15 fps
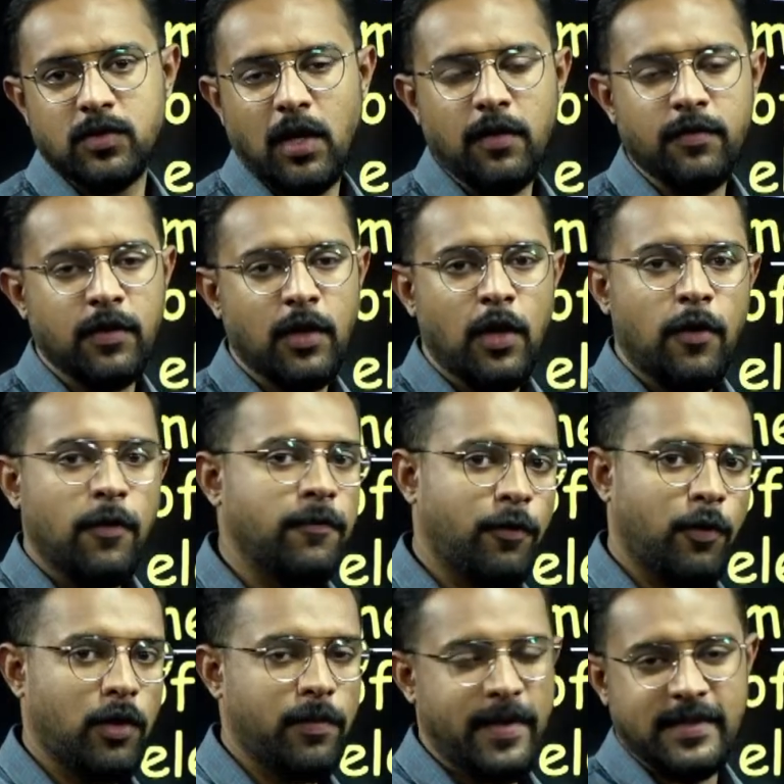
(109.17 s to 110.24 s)
of
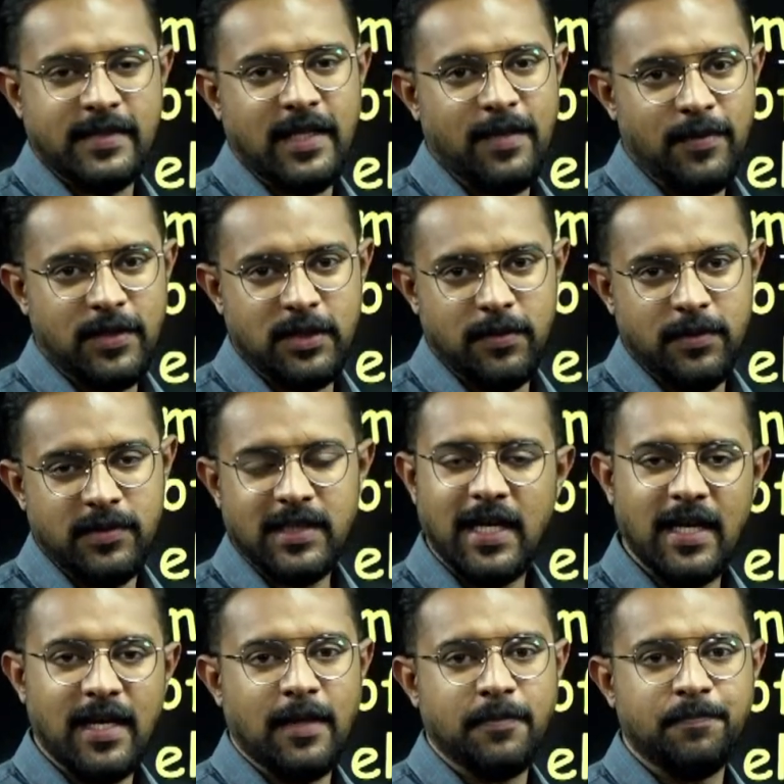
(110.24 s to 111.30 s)
4 basic measurements,
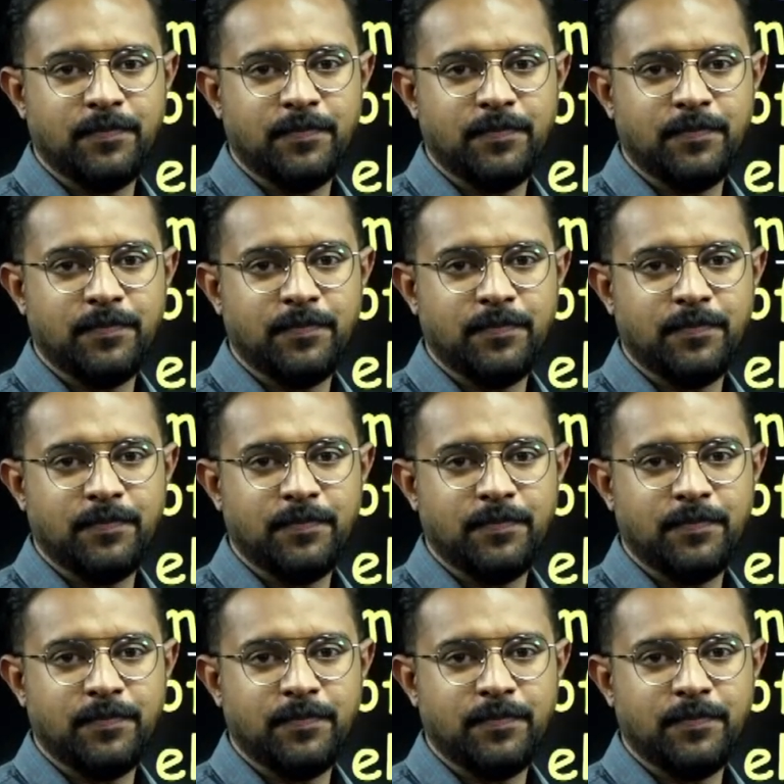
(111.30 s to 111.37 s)
correct?